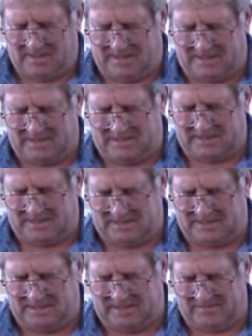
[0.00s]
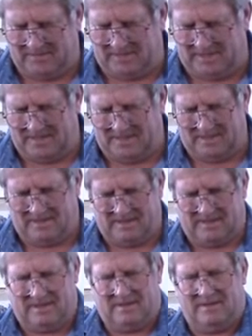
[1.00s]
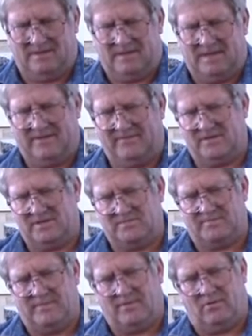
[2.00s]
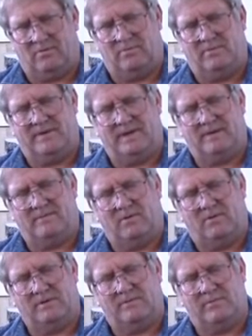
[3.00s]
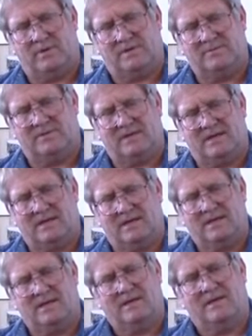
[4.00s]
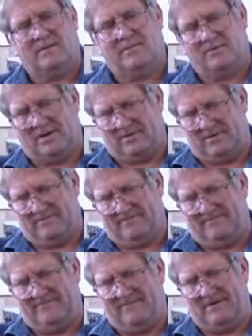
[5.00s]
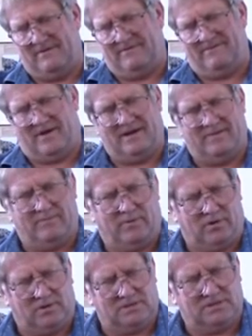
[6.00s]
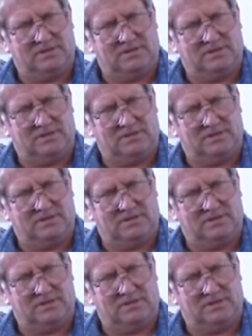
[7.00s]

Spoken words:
It's such a shame that they give you such horrible big molding plugs. I mean, look at that. I mean, right on a very fine part.